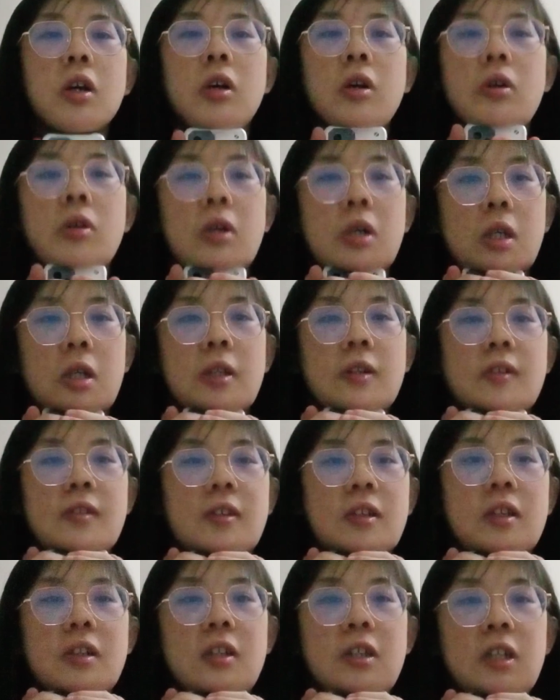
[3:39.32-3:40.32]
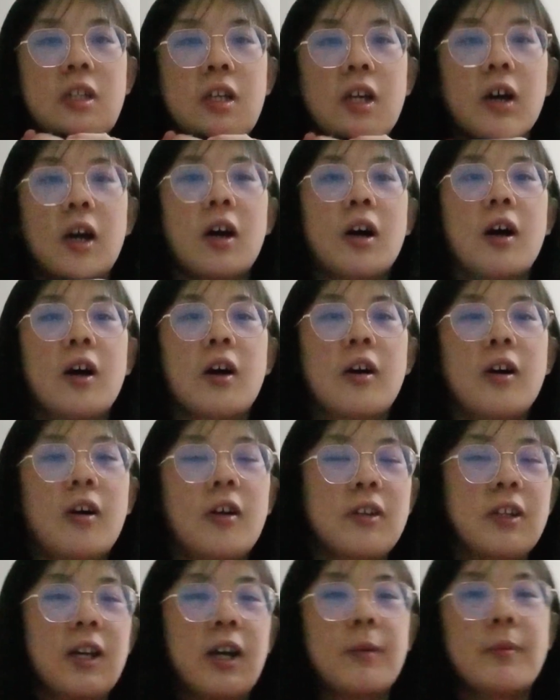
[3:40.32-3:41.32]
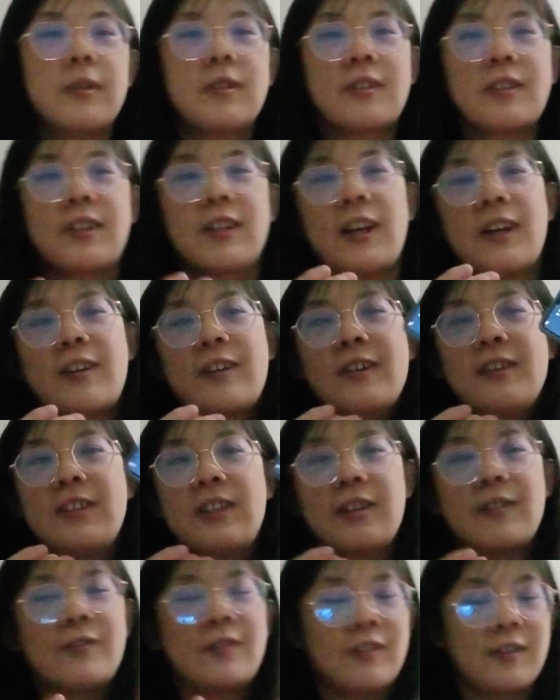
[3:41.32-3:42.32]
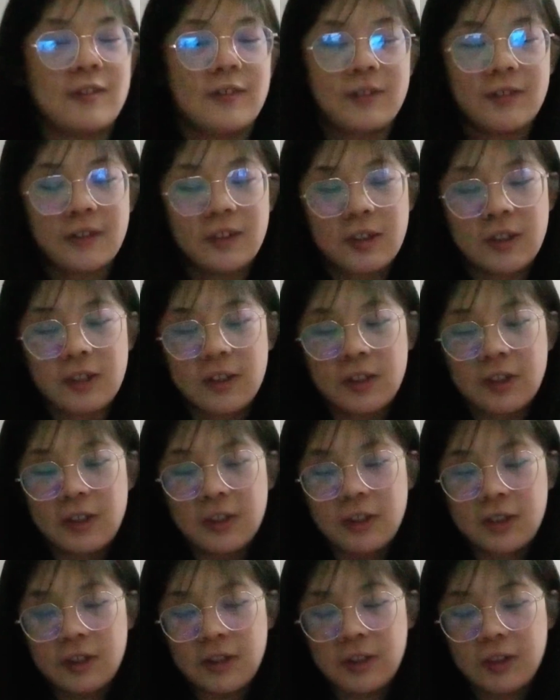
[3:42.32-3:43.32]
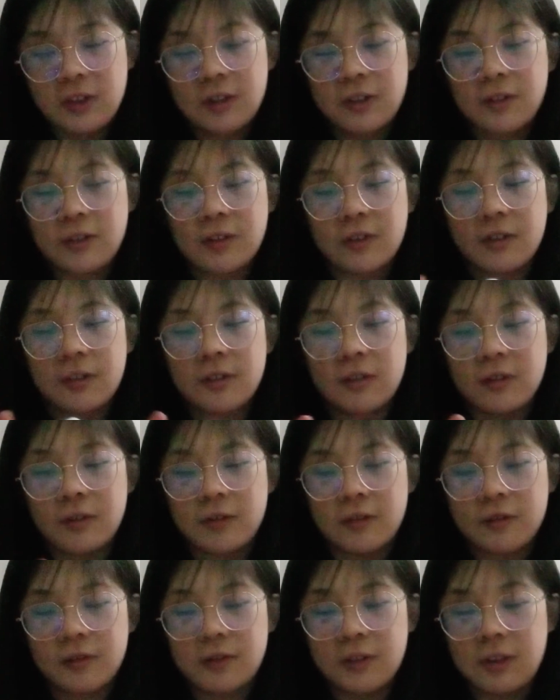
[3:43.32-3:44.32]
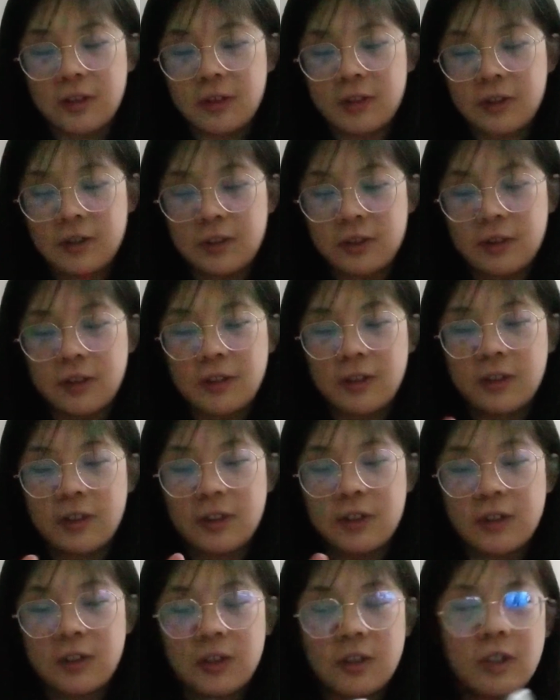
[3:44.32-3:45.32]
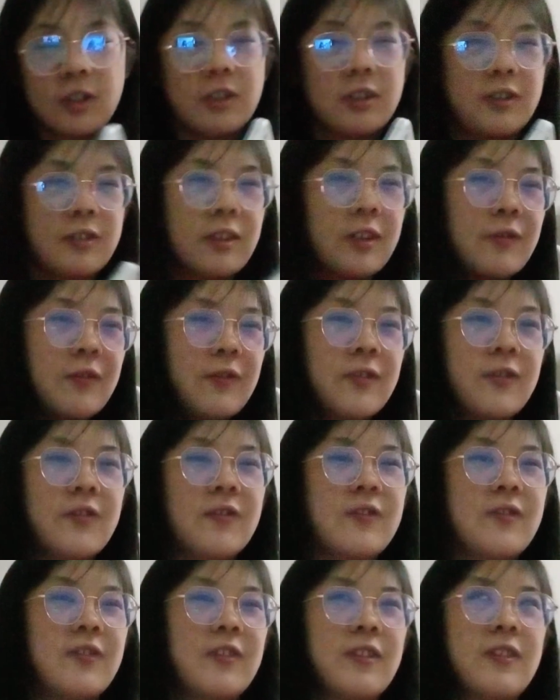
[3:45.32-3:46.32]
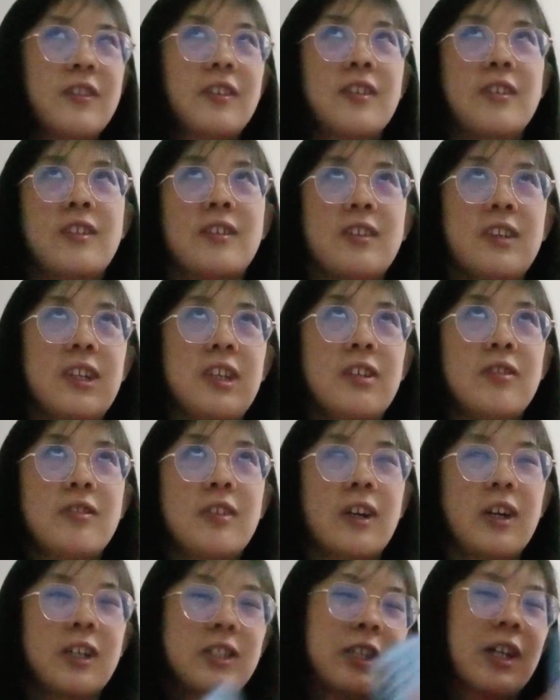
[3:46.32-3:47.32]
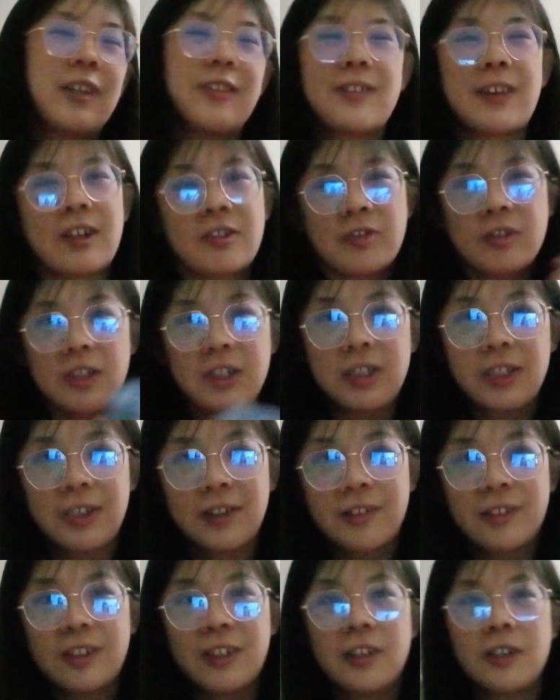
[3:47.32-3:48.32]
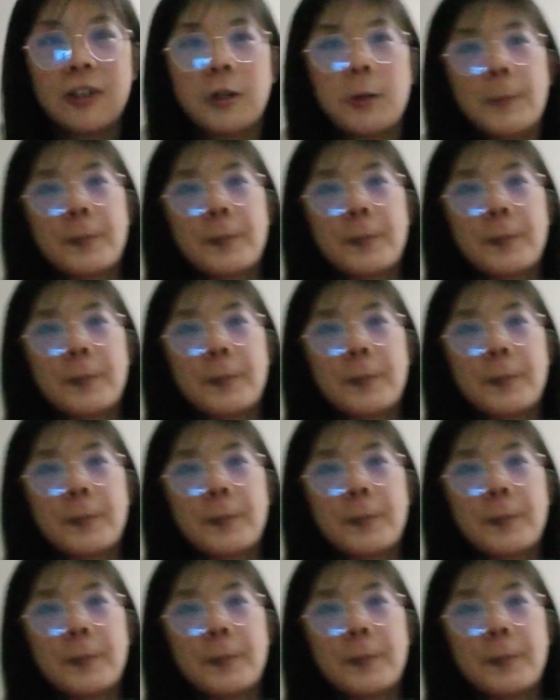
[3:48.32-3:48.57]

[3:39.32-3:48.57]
What is it? Oh yeah, basically I got a new phone. So, it's not the new. Yeah, it's actually this year.